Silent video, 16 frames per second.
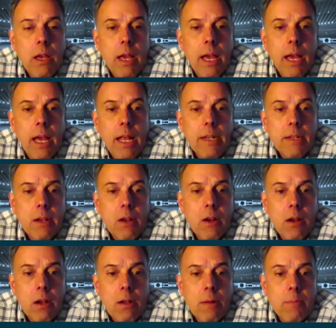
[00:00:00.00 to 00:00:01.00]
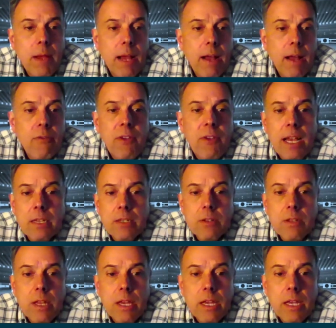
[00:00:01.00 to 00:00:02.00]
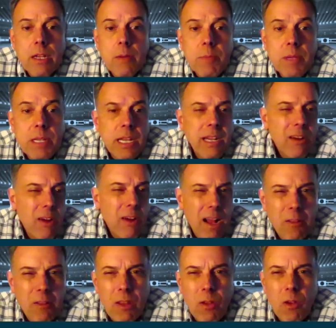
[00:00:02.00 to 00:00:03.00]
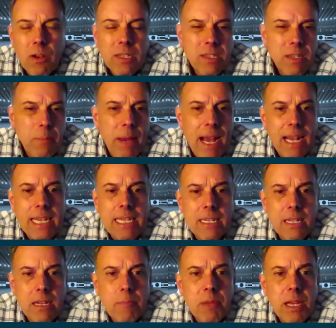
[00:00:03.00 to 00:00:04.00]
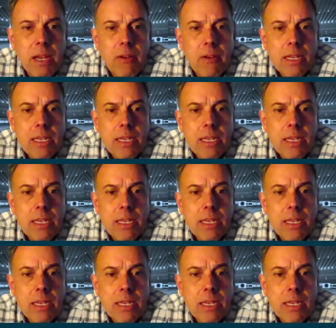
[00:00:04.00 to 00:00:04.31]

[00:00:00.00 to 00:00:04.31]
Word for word: And how fast are they coming in, or long is it backing up there?